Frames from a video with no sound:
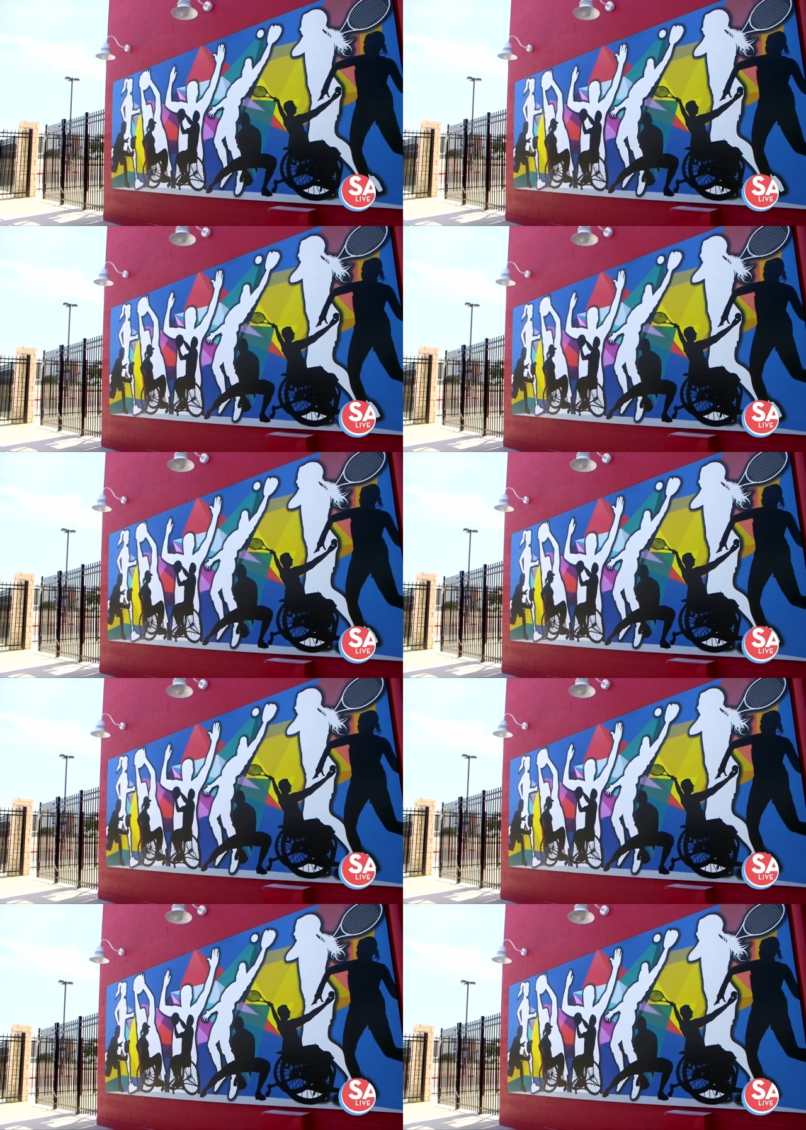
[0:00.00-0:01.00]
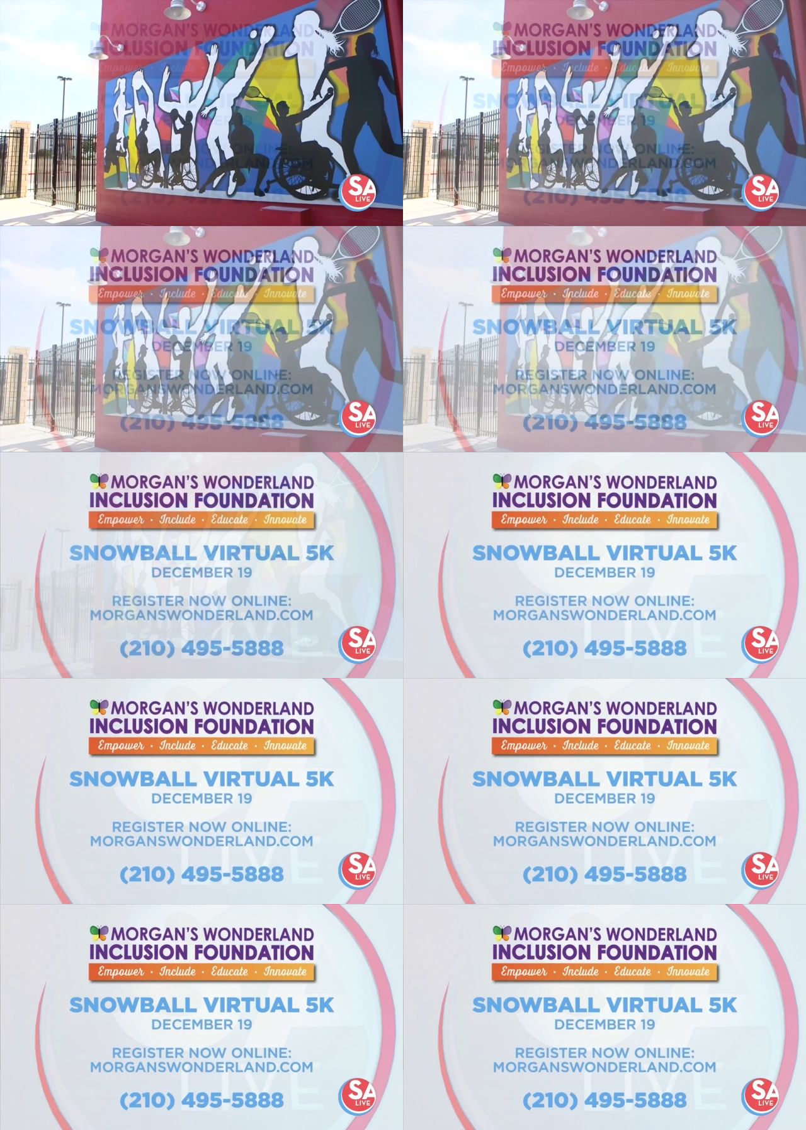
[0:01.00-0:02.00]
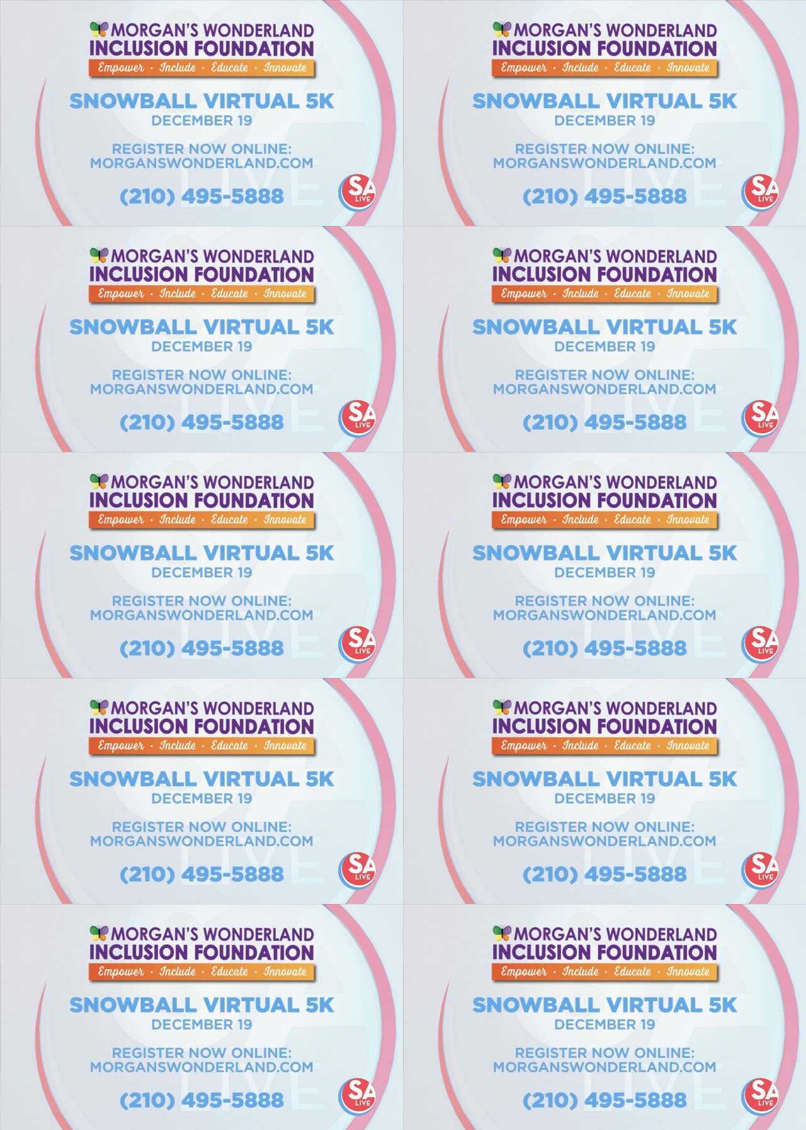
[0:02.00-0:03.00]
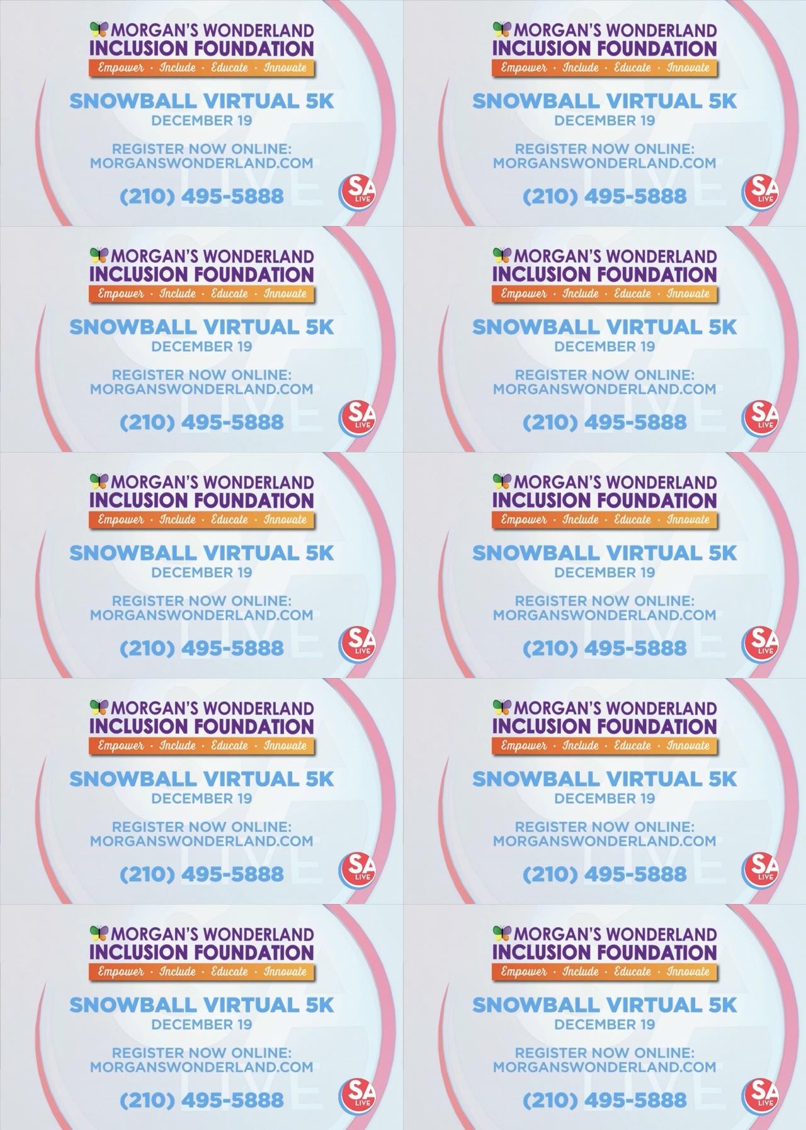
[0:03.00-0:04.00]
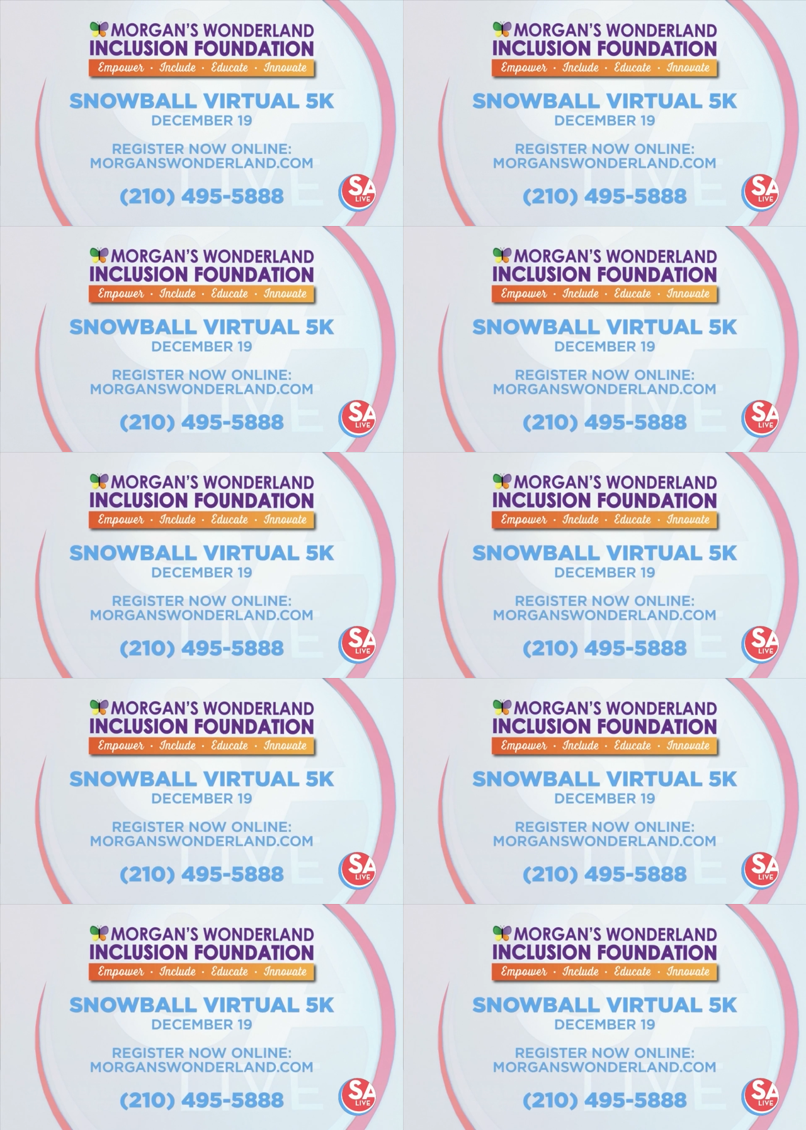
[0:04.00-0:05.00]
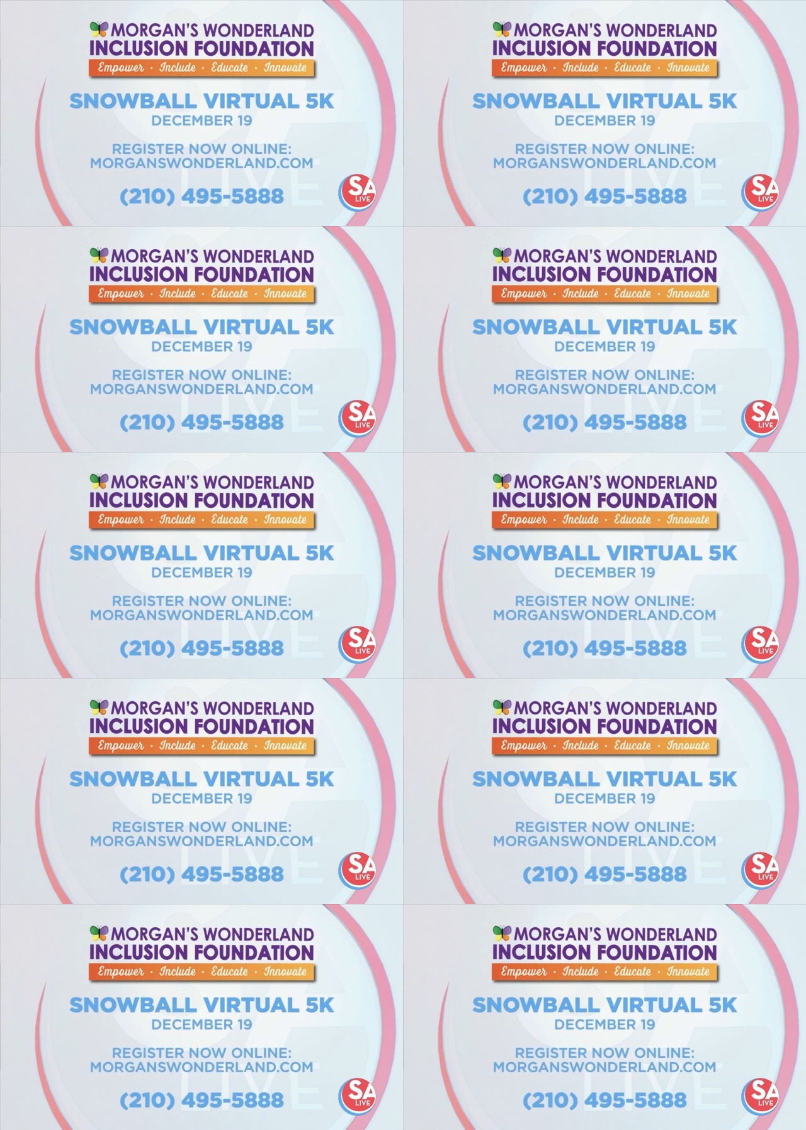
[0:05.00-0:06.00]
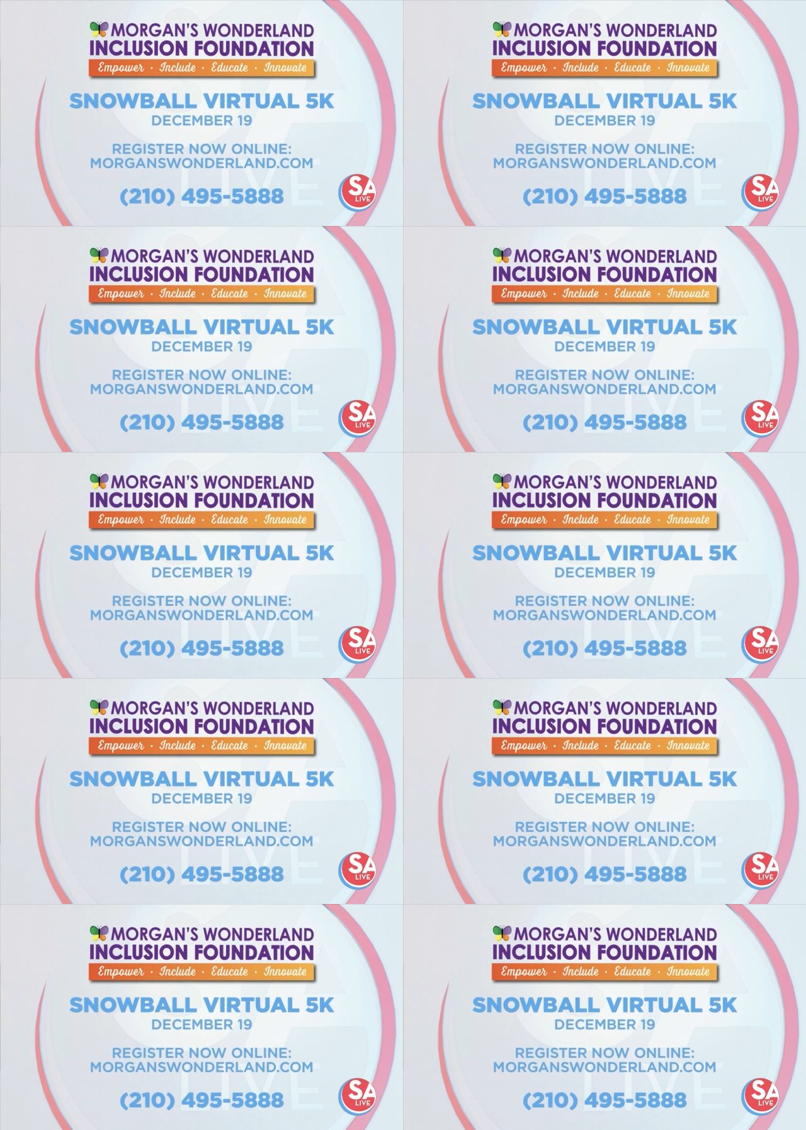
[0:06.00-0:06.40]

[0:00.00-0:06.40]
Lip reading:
Nobody's mouth can be seen.